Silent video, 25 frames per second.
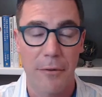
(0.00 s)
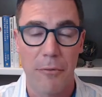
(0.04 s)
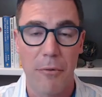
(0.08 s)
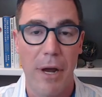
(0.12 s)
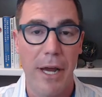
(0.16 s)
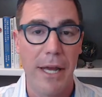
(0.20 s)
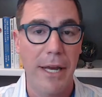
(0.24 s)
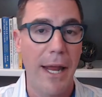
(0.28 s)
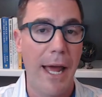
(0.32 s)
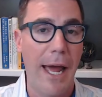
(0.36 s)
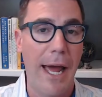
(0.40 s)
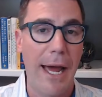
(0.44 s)
the
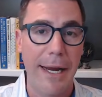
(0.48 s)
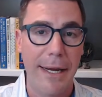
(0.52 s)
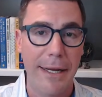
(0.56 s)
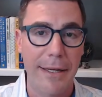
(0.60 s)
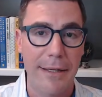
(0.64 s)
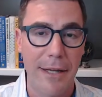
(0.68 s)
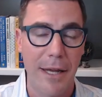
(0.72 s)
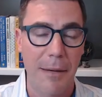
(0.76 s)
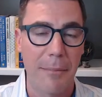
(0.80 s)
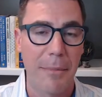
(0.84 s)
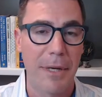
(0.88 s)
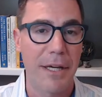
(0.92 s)
right
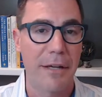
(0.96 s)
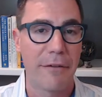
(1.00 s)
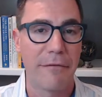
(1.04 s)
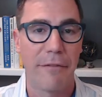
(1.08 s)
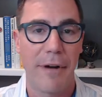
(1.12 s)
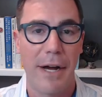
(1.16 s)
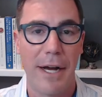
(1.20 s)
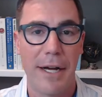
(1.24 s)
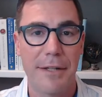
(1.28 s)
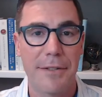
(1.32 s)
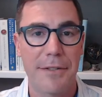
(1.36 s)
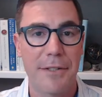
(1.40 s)
academic
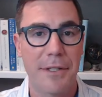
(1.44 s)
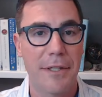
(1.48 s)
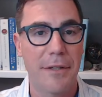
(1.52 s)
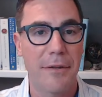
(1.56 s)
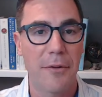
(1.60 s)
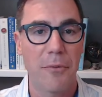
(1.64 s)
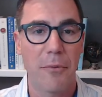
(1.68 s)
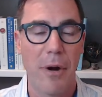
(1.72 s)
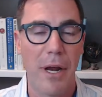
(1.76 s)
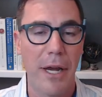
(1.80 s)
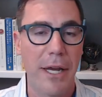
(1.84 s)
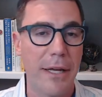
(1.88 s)
advising,
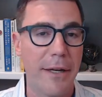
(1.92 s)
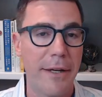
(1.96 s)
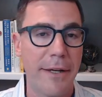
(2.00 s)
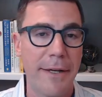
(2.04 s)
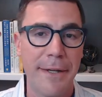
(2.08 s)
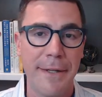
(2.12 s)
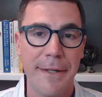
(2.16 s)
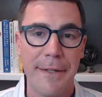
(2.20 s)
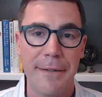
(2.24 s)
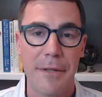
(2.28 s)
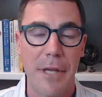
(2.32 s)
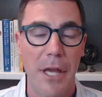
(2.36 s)
the right,
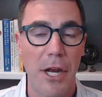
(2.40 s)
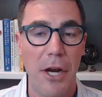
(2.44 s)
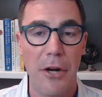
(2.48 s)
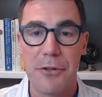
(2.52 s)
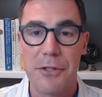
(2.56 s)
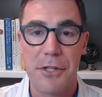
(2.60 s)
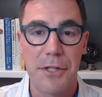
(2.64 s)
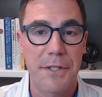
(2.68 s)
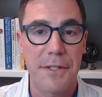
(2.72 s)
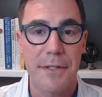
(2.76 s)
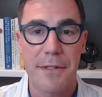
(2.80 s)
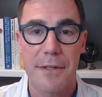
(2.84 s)
you know,
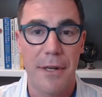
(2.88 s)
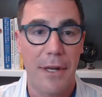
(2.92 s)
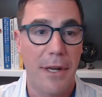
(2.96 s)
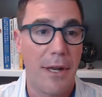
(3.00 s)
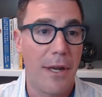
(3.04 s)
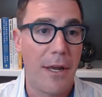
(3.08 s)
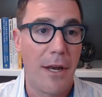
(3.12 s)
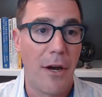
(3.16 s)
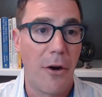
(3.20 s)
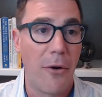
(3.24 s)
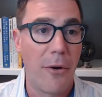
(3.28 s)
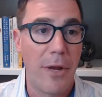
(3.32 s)
just,
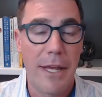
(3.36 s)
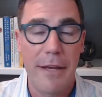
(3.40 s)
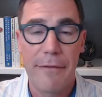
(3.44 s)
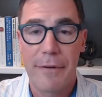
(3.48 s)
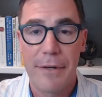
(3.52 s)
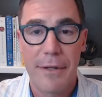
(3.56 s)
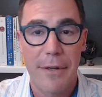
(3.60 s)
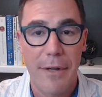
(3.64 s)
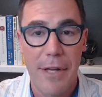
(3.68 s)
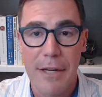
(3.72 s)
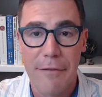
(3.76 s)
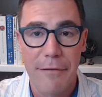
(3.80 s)
you know,
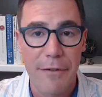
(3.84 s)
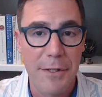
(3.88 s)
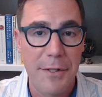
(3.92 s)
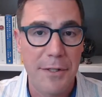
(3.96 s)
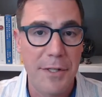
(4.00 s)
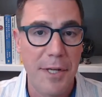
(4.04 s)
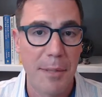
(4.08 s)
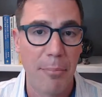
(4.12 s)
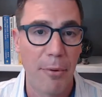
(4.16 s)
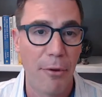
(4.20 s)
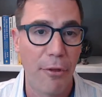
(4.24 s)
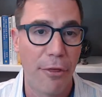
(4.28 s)
even even
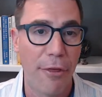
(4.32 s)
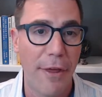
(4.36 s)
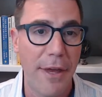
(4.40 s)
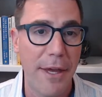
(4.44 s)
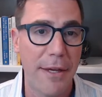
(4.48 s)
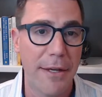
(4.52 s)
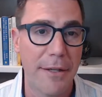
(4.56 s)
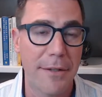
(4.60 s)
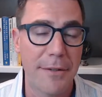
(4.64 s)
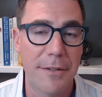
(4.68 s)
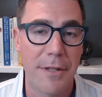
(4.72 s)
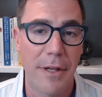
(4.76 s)
simple
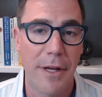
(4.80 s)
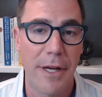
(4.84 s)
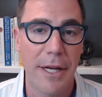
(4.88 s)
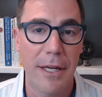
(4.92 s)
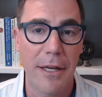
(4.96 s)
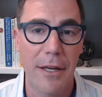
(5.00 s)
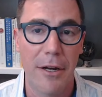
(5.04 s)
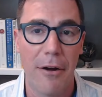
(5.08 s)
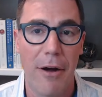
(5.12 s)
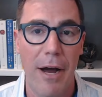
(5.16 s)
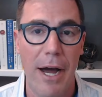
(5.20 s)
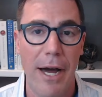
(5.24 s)
things
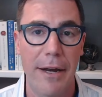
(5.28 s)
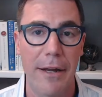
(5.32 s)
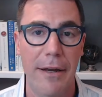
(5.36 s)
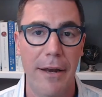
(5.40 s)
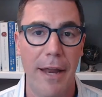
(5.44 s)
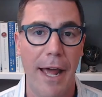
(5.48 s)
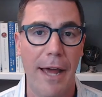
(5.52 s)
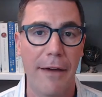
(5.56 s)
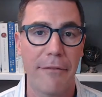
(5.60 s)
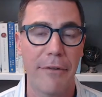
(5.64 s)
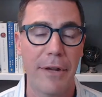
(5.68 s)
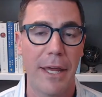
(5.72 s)
like, you know, how to
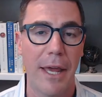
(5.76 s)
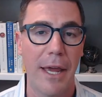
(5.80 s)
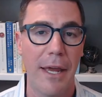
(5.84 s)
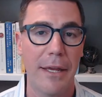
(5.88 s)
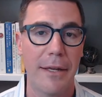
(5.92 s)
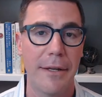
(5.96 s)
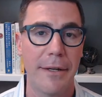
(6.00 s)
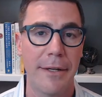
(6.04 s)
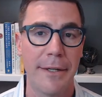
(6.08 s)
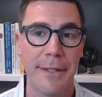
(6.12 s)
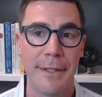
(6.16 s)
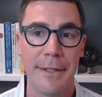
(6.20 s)

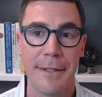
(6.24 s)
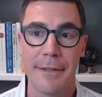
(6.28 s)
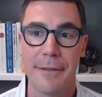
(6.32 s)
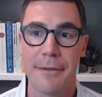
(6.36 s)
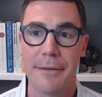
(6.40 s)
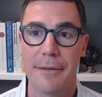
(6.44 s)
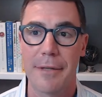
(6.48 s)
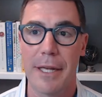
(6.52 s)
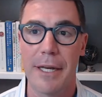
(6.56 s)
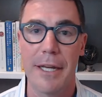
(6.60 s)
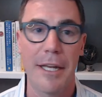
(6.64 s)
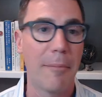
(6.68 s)
navigate
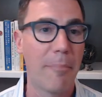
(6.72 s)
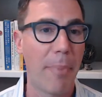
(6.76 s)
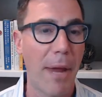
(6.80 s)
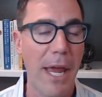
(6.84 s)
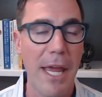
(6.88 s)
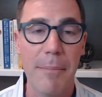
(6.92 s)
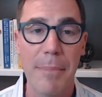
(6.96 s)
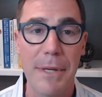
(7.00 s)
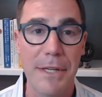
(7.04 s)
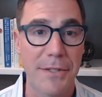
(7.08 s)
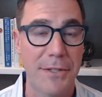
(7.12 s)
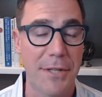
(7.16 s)
getting a
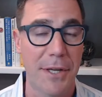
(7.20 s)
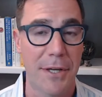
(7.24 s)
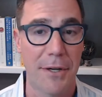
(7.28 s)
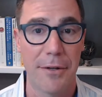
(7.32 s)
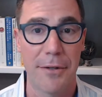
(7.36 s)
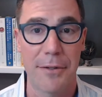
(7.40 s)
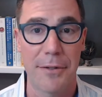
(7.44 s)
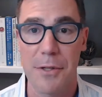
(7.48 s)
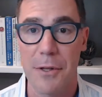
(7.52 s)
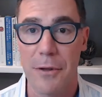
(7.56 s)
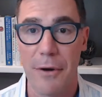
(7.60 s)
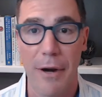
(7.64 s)

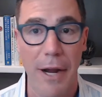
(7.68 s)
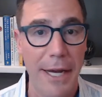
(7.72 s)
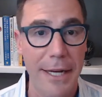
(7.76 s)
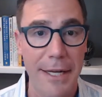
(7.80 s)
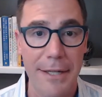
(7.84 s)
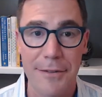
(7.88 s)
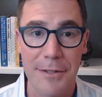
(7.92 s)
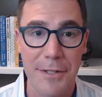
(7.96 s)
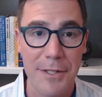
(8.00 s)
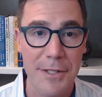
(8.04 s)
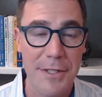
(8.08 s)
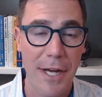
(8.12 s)
babysitter so that I
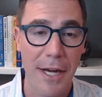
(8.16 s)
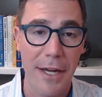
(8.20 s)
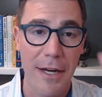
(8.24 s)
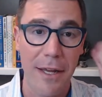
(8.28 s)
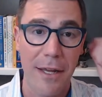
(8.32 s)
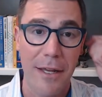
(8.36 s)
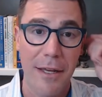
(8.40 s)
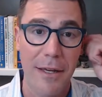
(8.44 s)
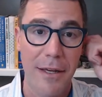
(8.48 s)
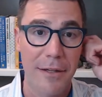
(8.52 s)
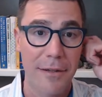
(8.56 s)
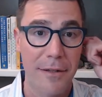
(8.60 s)
can
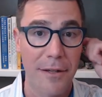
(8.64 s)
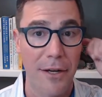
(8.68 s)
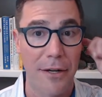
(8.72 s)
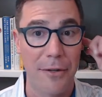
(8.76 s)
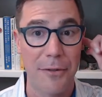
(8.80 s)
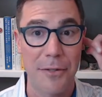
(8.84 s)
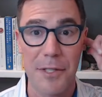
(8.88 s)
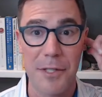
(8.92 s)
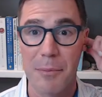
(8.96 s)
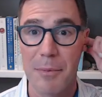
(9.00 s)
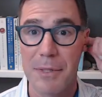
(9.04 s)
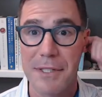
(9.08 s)
study and, you
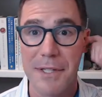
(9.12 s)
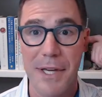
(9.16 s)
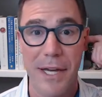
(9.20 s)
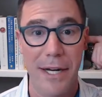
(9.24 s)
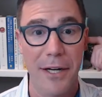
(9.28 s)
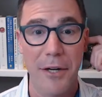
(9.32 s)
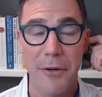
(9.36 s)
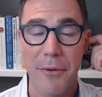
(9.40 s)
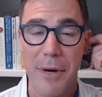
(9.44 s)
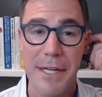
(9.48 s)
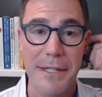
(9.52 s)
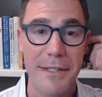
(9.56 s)
know, someone's
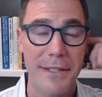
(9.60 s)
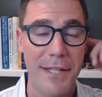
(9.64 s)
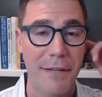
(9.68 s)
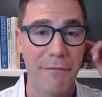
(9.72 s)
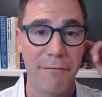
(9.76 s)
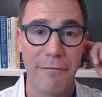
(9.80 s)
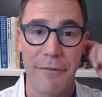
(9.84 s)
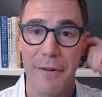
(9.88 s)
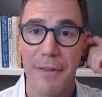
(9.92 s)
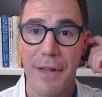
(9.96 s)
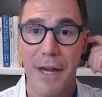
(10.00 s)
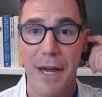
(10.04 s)
got a great
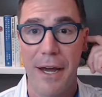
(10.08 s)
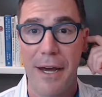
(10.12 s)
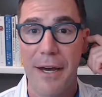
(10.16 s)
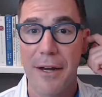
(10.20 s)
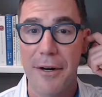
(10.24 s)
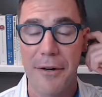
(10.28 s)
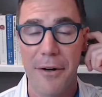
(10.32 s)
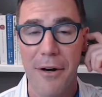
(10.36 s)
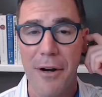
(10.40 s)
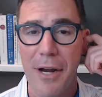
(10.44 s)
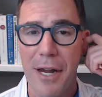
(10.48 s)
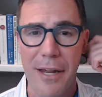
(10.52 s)
tip for
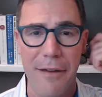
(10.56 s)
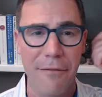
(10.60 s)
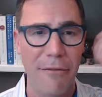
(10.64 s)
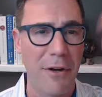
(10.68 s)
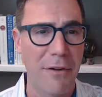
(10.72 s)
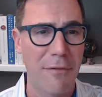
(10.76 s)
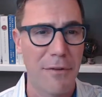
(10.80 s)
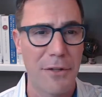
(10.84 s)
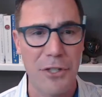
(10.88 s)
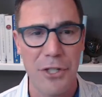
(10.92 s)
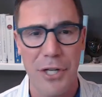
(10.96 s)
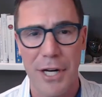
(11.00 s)
that or hey, have
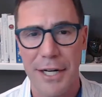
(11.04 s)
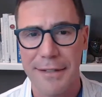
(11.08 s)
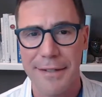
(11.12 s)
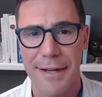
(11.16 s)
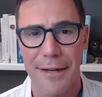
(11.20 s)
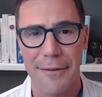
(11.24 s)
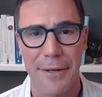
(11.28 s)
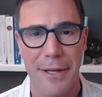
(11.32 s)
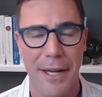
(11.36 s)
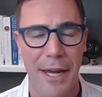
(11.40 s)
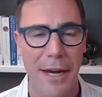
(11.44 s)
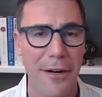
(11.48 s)
you ever checked
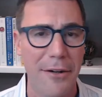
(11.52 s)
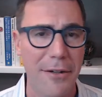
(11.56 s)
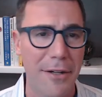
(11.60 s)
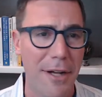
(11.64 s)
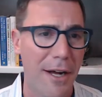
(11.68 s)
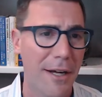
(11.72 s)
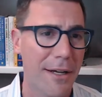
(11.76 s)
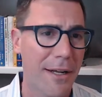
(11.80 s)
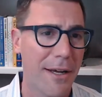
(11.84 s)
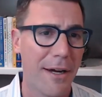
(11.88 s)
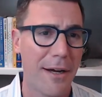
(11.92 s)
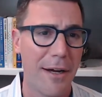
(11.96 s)
out
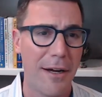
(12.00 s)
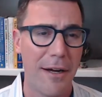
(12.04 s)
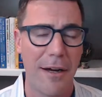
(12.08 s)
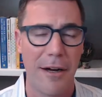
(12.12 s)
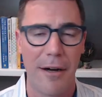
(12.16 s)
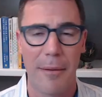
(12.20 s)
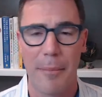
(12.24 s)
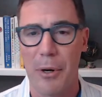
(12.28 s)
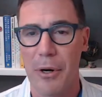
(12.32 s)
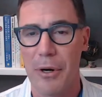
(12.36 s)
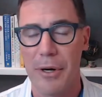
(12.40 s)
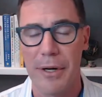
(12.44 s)

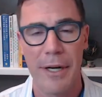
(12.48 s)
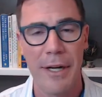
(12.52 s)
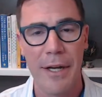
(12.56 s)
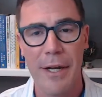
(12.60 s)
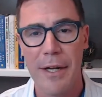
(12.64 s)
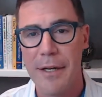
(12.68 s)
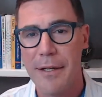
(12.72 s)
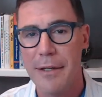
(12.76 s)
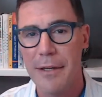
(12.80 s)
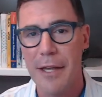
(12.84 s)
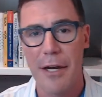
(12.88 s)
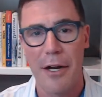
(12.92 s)
care.com or,
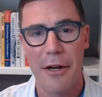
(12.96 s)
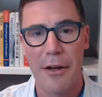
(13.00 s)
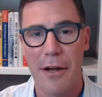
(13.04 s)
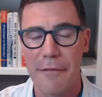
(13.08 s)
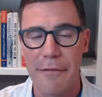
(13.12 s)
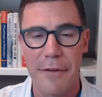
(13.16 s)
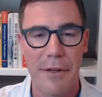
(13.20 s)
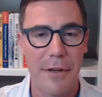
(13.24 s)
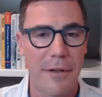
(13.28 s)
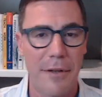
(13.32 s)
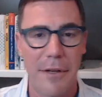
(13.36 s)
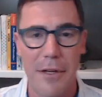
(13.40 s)
you know,
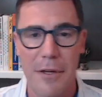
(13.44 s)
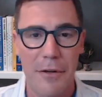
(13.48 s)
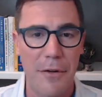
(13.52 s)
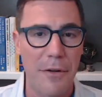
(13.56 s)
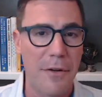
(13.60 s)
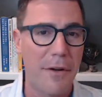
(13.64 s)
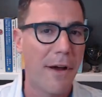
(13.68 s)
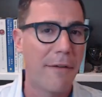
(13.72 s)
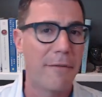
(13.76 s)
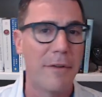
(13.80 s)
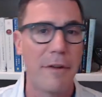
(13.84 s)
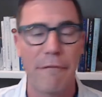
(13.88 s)
have you, you
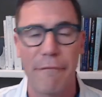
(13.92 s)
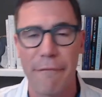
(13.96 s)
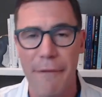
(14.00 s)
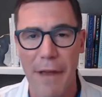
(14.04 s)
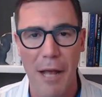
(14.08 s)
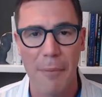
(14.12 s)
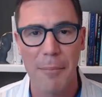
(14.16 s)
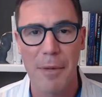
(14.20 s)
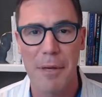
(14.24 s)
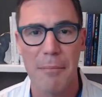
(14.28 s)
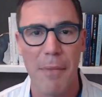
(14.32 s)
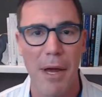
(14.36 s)
do you have any
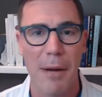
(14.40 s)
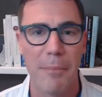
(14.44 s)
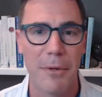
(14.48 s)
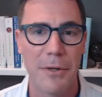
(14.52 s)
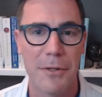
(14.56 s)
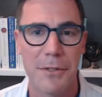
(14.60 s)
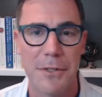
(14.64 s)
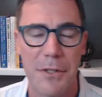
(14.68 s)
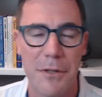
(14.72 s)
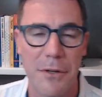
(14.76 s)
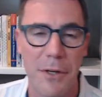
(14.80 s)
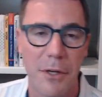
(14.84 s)
family
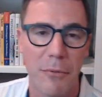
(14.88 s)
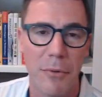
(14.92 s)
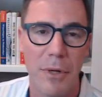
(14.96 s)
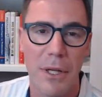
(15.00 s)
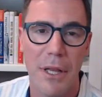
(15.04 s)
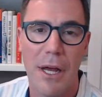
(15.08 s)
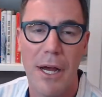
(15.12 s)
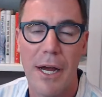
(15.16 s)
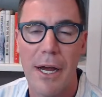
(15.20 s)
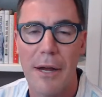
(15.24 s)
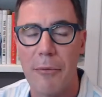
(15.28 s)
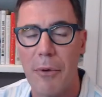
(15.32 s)
members that you could
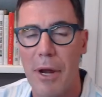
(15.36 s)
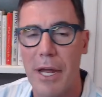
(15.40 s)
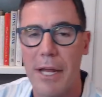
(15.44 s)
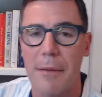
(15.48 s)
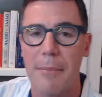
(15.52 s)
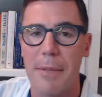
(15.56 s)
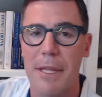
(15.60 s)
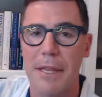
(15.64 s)
rely on, right?